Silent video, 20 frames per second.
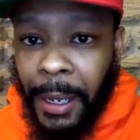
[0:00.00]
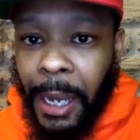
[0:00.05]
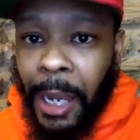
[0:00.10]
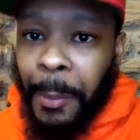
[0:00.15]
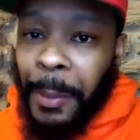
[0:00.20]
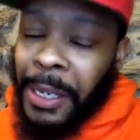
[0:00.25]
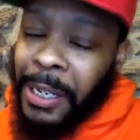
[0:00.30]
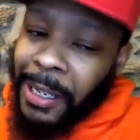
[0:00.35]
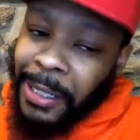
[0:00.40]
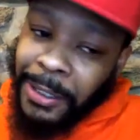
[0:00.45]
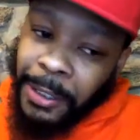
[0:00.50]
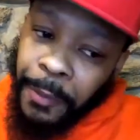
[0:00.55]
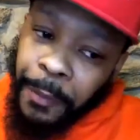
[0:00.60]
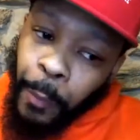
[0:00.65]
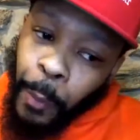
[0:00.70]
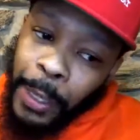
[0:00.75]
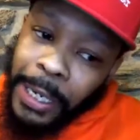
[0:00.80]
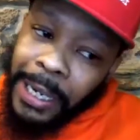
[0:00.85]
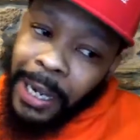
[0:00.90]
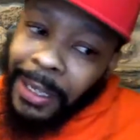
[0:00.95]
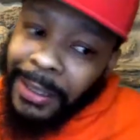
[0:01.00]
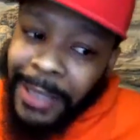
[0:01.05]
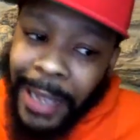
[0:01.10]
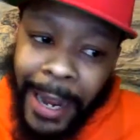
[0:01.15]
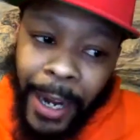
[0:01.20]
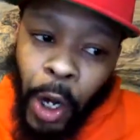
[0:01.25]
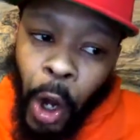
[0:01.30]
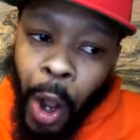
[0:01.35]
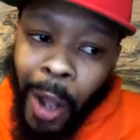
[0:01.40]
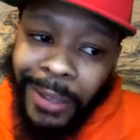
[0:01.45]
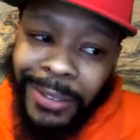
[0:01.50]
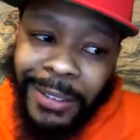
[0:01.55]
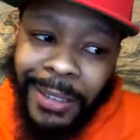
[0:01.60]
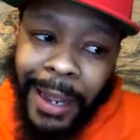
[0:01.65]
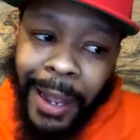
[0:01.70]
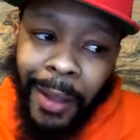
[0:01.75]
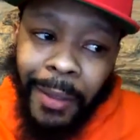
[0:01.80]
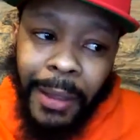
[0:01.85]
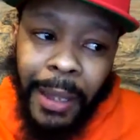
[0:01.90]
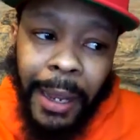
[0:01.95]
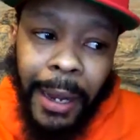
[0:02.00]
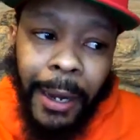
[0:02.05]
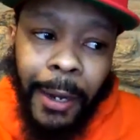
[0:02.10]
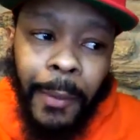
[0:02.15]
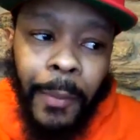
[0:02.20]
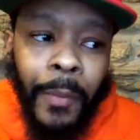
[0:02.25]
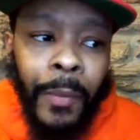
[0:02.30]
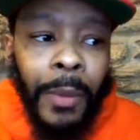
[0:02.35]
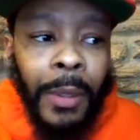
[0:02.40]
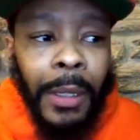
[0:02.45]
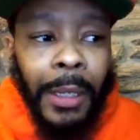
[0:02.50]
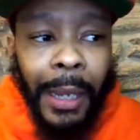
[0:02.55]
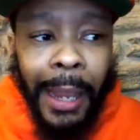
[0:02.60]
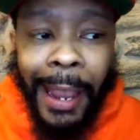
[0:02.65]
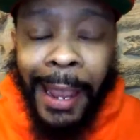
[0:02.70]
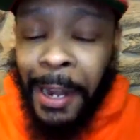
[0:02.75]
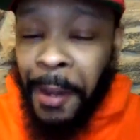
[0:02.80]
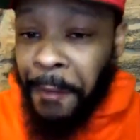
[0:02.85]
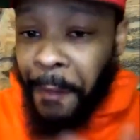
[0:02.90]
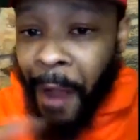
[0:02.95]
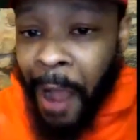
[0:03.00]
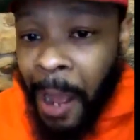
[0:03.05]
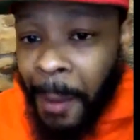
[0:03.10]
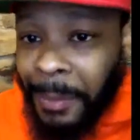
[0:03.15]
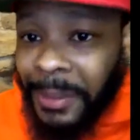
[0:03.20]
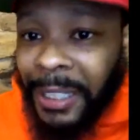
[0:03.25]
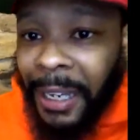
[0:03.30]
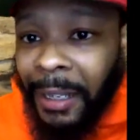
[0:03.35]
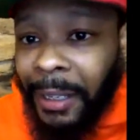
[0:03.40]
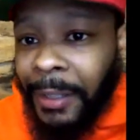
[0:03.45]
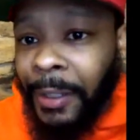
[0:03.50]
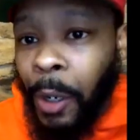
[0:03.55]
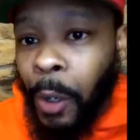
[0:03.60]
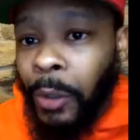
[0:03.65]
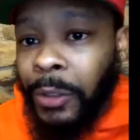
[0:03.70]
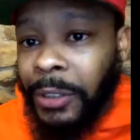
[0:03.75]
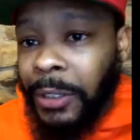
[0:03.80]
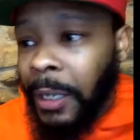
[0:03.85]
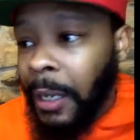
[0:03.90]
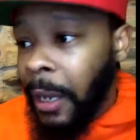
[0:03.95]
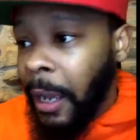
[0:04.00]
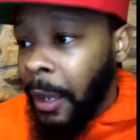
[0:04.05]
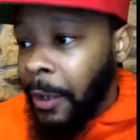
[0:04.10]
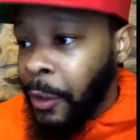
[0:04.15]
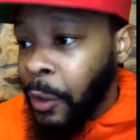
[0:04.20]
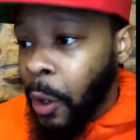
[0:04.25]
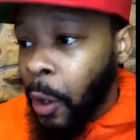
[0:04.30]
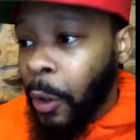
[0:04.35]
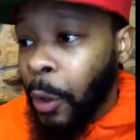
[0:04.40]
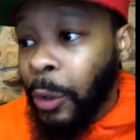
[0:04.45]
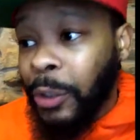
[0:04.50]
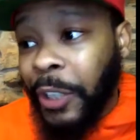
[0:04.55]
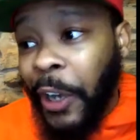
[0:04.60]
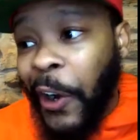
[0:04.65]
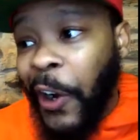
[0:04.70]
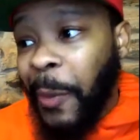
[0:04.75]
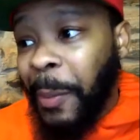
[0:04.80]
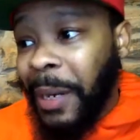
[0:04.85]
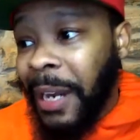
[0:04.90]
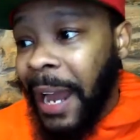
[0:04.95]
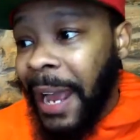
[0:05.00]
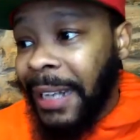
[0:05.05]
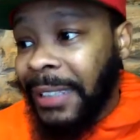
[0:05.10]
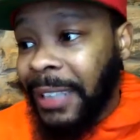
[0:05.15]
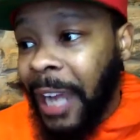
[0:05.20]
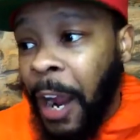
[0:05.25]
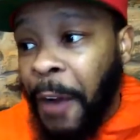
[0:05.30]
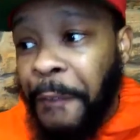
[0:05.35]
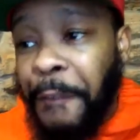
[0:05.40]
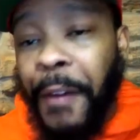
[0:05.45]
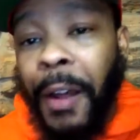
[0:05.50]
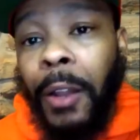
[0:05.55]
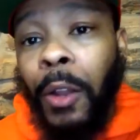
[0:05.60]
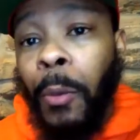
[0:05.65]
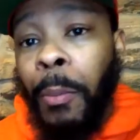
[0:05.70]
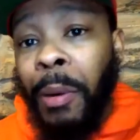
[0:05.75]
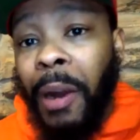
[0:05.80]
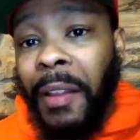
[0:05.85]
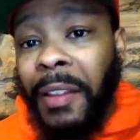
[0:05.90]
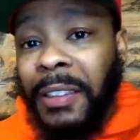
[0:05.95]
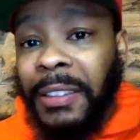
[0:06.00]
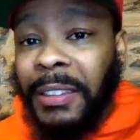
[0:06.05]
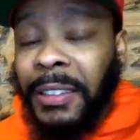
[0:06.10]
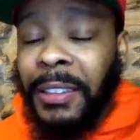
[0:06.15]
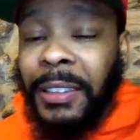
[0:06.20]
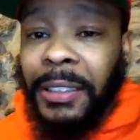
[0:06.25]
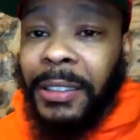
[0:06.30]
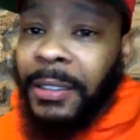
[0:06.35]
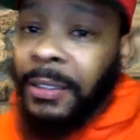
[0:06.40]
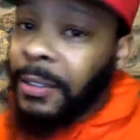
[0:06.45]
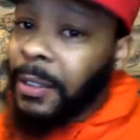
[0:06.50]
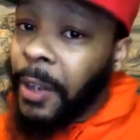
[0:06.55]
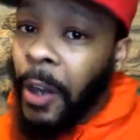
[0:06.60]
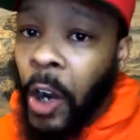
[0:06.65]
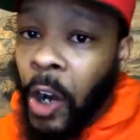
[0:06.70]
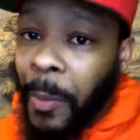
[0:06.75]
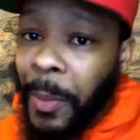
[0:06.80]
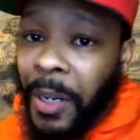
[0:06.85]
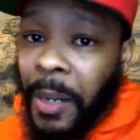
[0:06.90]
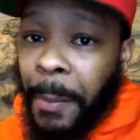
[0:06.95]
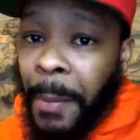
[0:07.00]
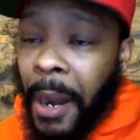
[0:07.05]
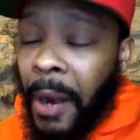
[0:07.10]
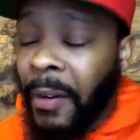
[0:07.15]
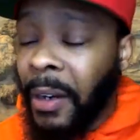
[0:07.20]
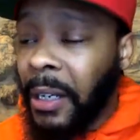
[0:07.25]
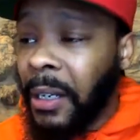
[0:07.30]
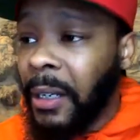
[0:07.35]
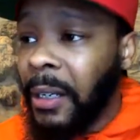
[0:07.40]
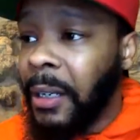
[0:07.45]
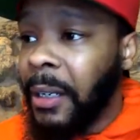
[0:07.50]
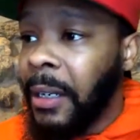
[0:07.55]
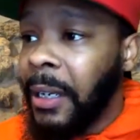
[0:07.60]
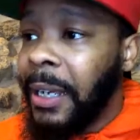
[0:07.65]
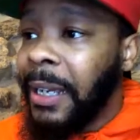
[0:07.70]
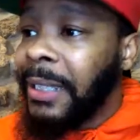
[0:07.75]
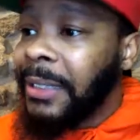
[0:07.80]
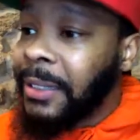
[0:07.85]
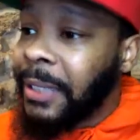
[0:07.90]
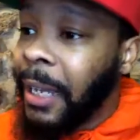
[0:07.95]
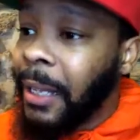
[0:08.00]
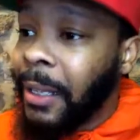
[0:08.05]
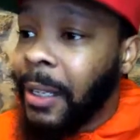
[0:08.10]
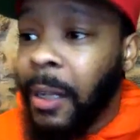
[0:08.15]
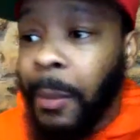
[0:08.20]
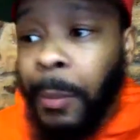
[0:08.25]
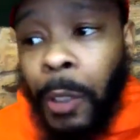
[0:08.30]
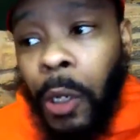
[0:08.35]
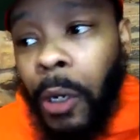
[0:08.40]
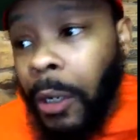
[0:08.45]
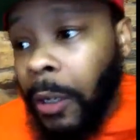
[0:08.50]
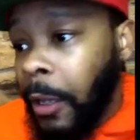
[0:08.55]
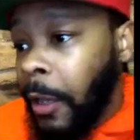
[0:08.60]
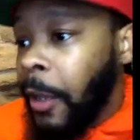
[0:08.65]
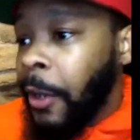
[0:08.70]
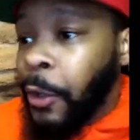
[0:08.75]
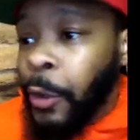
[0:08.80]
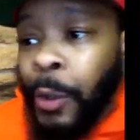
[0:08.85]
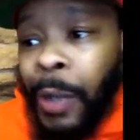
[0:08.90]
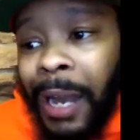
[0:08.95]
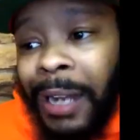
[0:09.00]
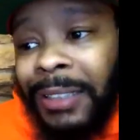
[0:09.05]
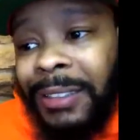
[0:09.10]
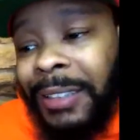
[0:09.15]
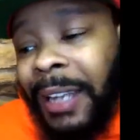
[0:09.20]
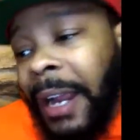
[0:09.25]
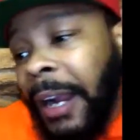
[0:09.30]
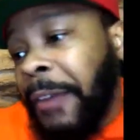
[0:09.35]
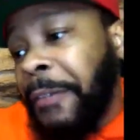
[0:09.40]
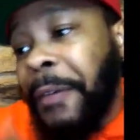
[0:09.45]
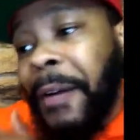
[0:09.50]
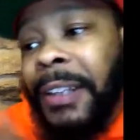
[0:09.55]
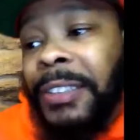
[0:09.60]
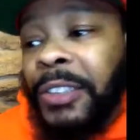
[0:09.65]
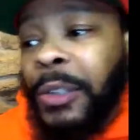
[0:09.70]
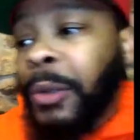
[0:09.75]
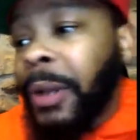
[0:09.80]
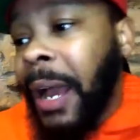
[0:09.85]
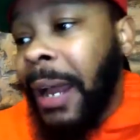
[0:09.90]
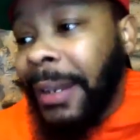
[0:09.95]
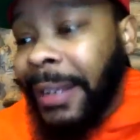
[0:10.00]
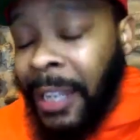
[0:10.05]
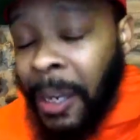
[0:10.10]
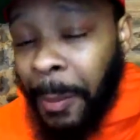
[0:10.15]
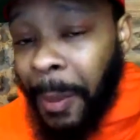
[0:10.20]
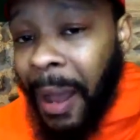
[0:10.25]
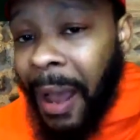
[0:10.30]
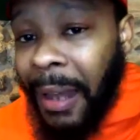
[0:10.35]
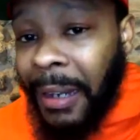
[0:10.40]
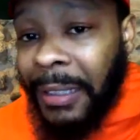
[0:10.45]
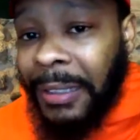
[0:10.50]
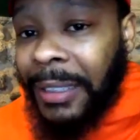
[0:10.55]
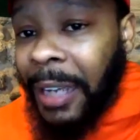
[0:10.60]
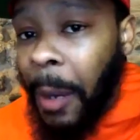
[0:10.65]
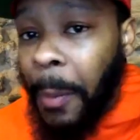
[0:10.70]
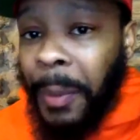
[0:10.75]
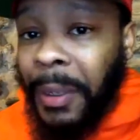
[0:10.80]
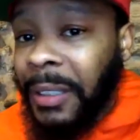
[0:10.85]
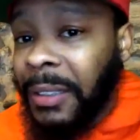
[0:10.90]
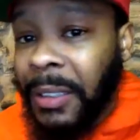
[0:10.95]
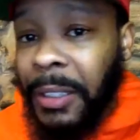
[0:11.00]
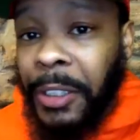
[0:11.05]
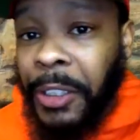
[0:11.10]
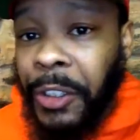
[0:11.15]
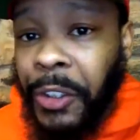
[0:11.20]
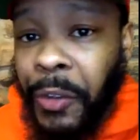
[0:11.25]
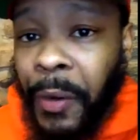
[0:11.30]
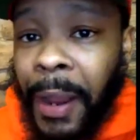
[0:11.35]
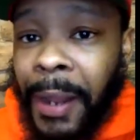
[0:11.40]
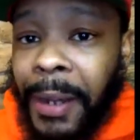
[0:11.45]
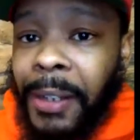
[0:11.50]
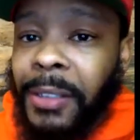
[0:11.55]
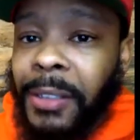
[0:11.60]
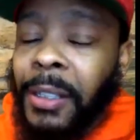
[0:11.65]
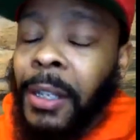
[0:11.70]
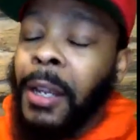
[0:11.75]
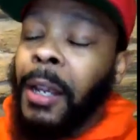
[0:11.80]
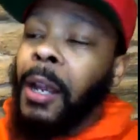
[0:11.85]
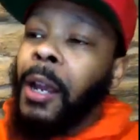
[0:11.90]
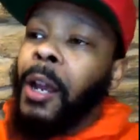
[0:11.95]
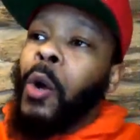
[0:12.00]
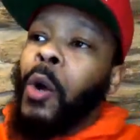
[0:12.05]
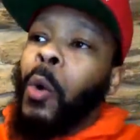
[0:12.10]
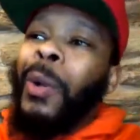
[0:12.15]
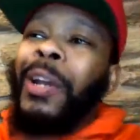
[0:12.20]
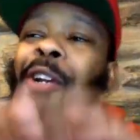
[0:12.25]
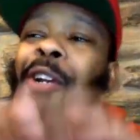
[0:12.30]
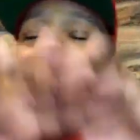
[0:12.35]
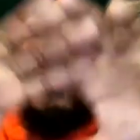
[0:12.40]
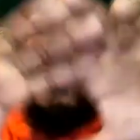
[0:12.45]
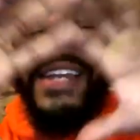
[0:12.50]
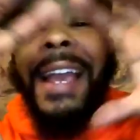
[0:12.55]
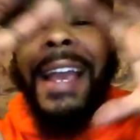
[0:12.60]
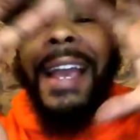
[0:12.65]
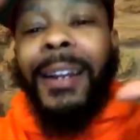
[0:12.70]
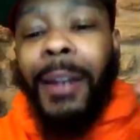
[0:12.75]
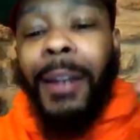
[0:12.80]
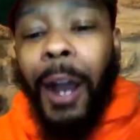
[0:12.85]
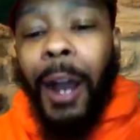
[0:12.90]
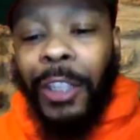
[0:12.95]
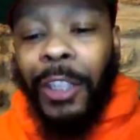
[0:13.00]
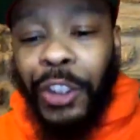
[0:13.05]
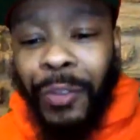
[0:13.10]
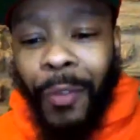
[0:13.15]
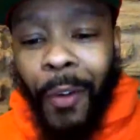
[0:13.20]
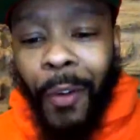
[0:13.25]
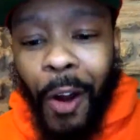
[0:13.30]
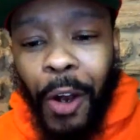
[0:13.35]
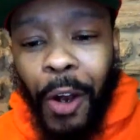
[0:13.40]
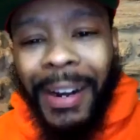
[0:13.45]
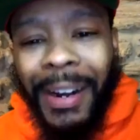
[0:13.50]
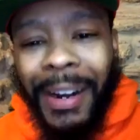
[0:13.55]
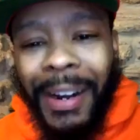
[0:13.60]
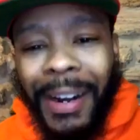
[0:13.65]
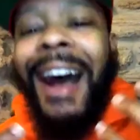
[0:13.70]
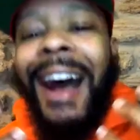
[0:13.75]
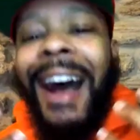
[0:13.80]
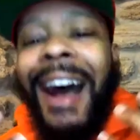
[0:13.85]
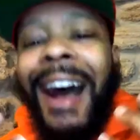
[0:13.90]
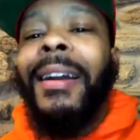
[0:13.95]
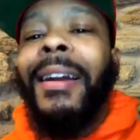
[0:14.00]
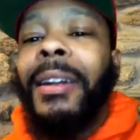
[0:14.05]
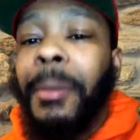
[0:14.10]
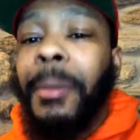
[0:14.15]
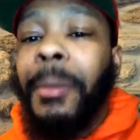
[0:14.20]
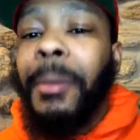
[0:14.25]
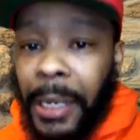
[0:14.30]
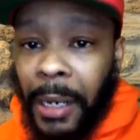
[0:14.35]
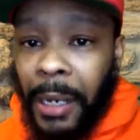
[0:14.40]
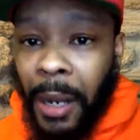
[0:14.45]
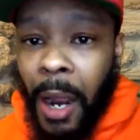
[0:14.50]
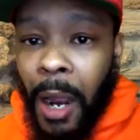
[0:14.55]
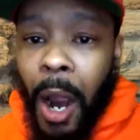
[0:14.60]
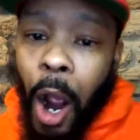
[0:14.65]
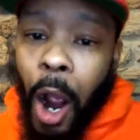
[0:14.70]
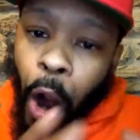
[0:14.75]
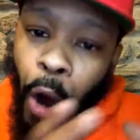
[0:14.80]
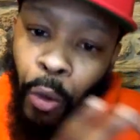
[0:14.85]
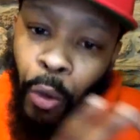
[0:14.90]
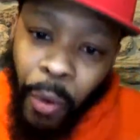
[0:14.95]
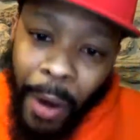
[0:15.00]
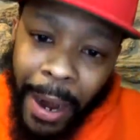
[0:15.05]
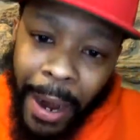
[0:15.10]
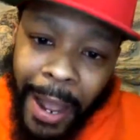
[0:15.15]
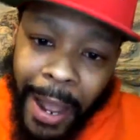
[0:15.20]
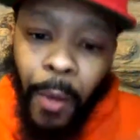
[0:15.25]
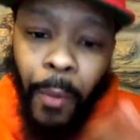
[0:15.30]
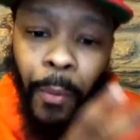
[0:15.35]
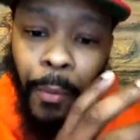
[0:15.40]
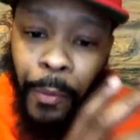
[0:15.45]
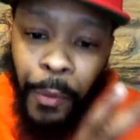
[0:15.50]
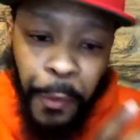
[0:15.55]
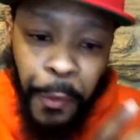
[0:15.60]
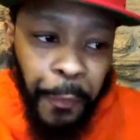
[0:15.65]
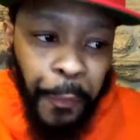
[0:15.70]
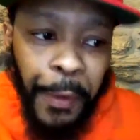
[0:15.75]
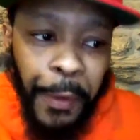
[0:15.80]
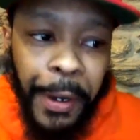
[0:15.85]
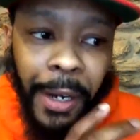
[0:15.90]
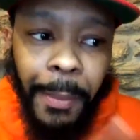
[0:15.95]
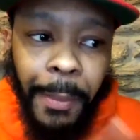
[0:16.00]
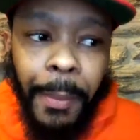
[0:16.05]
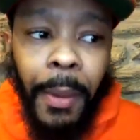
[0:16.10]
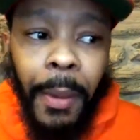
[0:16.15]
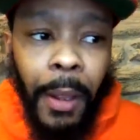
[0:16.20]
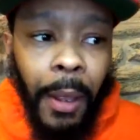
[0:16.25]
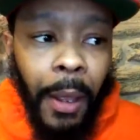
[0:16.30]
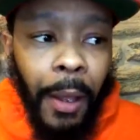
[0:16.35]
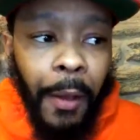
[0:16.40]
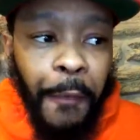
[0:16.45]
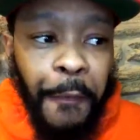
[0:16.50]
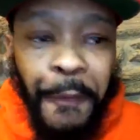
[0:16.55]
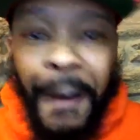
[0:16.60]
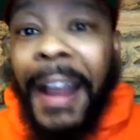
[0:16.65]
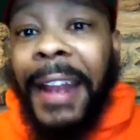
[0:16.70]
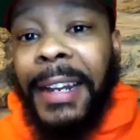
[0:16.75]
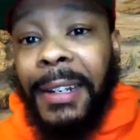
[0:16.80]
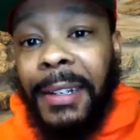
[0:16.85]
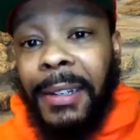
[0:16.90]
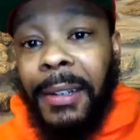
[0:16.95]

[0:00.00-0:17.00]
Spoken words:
Because if we cut that cost down there, and if I'm telling those urbanites, our fellow brothers and sisters in urban America, telling them, look, you got to sacrifice and you got to get behind these companies and these trainers, we create a stronger economy around the freedom fight.